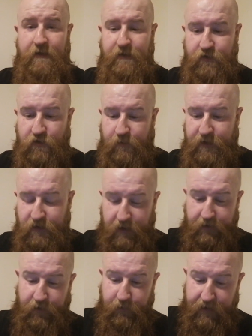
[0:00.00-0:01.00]
in this coming
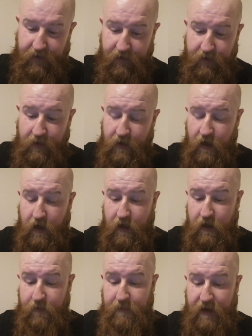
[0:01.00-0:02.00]
January,
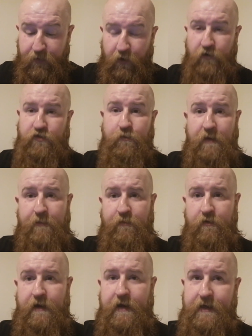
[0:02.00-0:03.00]
my thoughts and my
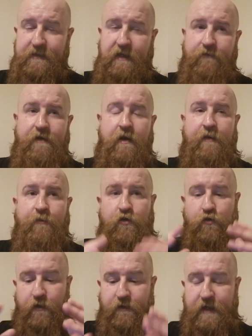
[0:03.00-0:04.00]
prayers are very
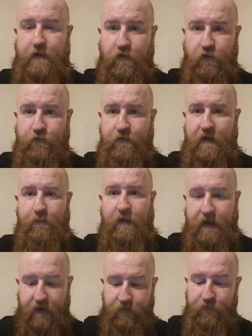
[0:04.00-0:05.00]
much with Daniel's
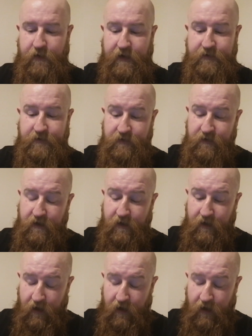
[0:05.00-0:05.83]
family and friends.